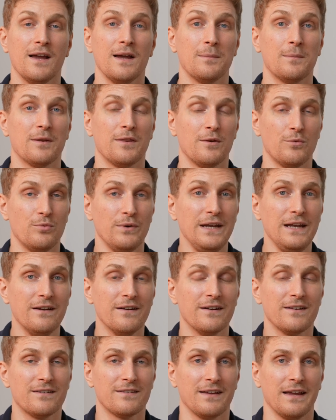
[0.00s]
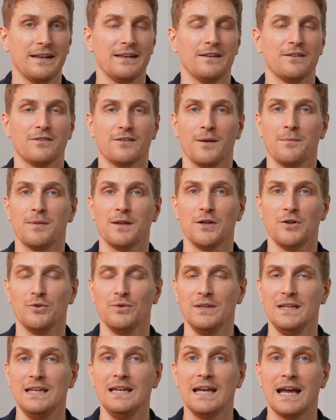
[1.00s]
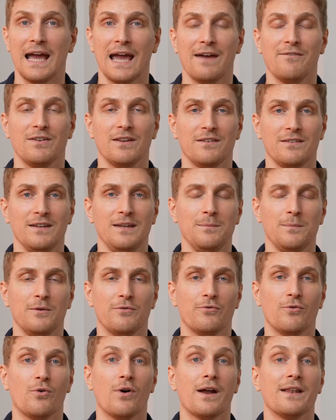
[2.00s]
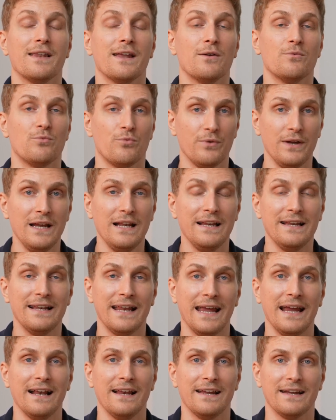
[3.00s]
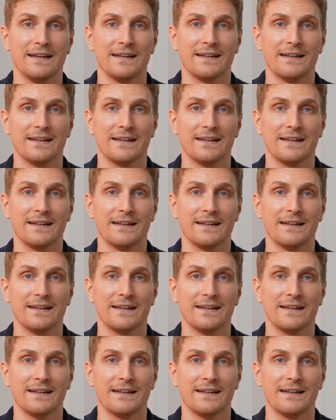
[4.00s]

But the reader intent is something unique I haven't seen before, and they're really nailing